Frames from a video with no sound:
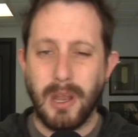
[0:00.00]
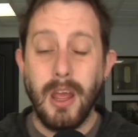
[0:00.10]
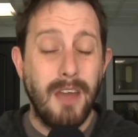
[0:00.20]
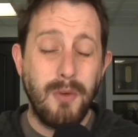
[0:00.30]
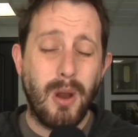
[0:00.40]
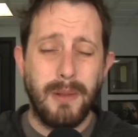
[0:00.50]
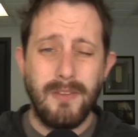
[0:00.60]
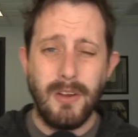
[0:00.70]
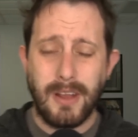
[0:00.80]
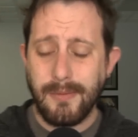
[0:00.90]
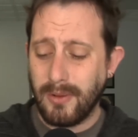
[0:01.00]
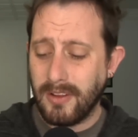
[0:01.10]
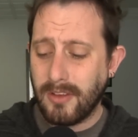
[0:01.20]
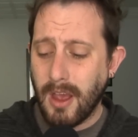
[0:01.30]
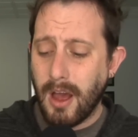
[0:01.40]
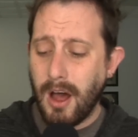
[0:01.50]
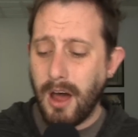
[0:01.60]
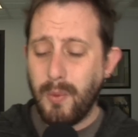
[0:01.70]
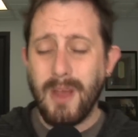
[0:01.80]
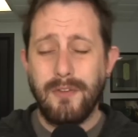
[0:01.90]
but if you want to play video games with us,
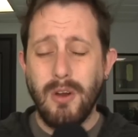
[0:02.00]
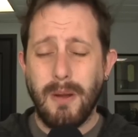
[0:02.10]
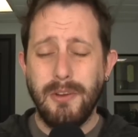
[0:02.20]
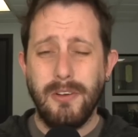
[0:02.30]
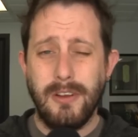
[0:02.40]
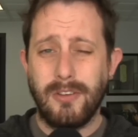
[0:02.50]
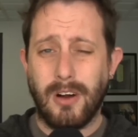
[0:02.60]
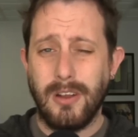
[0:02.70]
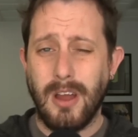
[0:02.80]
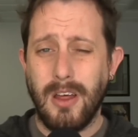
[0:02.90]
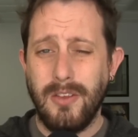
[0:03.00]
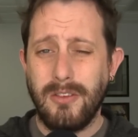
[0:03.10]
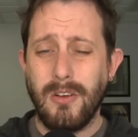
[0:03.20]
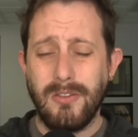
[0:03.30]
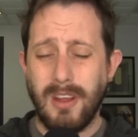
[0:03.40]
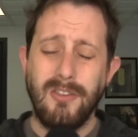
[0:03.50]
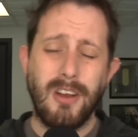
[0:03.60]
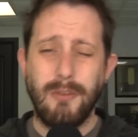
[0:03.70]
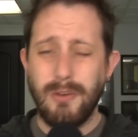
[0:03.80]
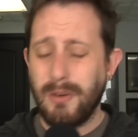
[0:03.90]
uh, we have two opportunities on uh, this Thursday,
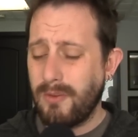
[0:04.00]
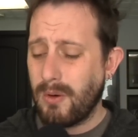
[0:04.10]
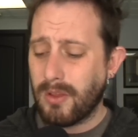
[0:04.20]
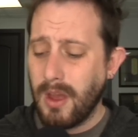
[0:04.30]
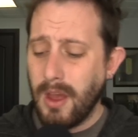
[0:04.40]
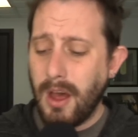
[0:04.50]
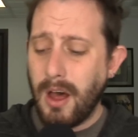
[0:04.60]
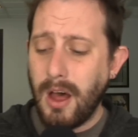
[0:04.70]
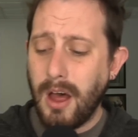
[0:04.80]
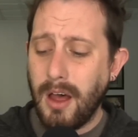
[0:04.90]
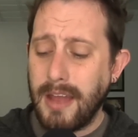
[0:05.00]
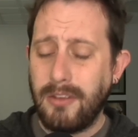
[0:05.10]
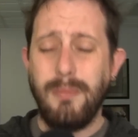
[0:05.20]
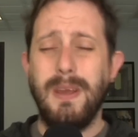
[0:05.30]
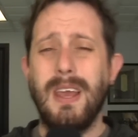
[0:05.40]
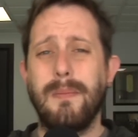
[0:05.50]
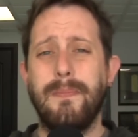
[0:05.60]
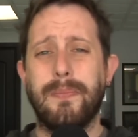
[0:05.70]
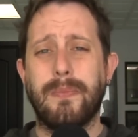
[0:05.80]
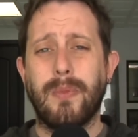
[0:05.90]
January 24th, uh, at 2
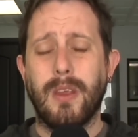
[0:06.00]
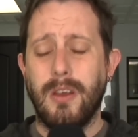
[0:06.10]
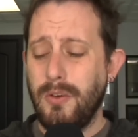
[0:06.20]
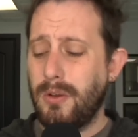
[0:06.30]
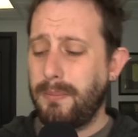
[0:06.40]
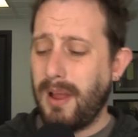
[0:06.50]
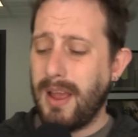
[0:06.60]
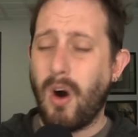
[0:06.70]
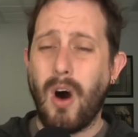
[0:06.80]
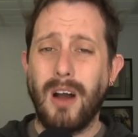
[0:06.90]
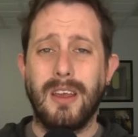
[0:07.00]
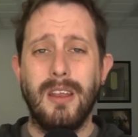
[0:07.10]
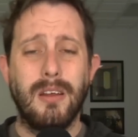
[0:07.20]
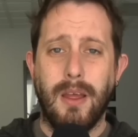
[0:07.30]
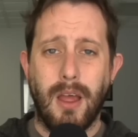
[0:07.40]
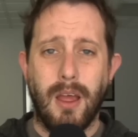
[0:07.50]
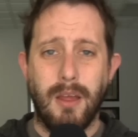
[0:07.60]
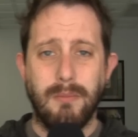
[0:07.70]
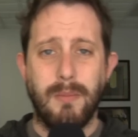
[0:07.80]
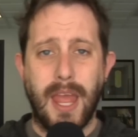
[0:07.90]
p.m. You could play Hawken.
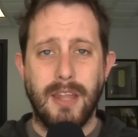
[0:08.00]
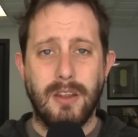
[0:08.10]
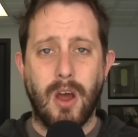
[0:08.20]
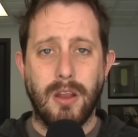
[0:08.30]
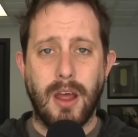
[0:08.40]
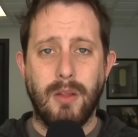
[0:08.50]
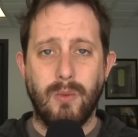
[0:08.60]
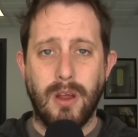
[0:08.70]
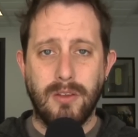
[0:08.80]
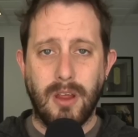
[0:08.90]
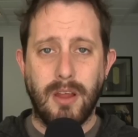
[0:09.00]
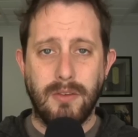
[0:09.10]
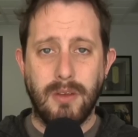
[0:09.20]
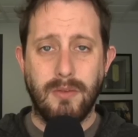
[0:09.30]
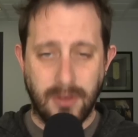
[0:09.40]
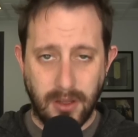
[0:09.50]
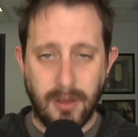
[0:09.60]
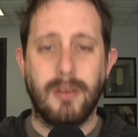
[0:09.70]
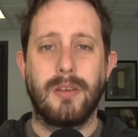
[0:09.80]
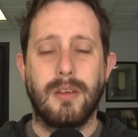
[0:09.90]
Bit.ly slash Hawken underscore
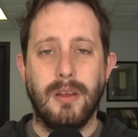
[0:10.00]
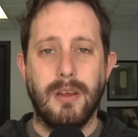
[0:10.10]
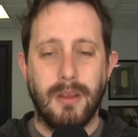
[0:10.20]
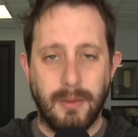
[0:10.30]
rooster teeth.